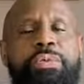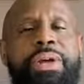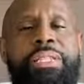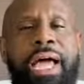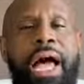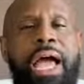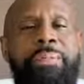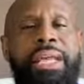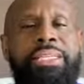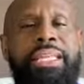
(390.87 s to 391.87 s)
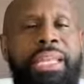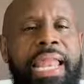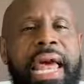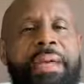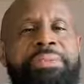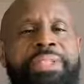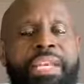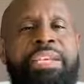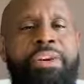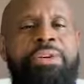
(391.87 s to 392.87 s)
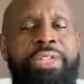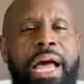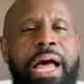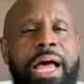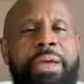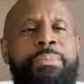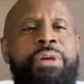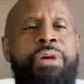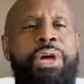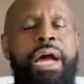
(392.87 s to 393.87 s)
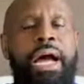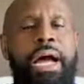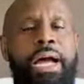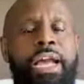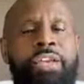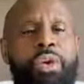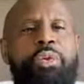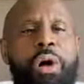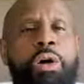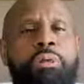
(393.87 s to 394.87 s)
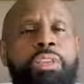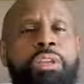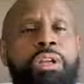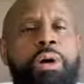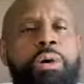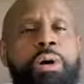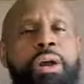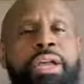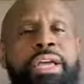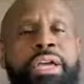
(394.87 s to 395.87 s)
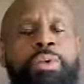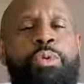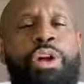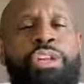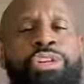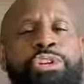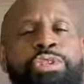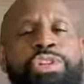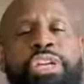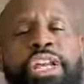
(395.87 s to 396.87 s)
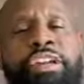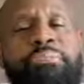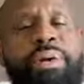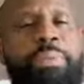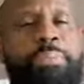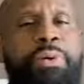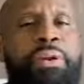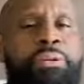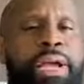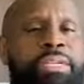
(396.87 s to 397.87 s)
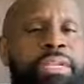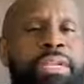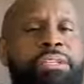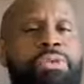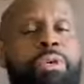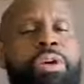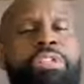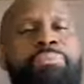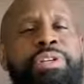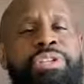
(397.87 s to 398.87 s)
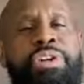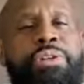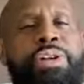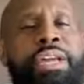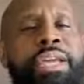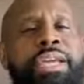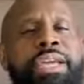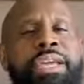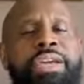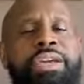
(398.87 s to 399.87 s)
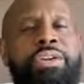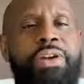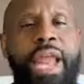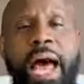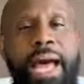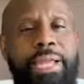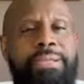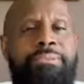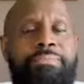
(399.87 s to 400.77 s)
When time has elapsed in your time, uh, in your walk with the Lord, where you should have been progressing towards maturity, you're not.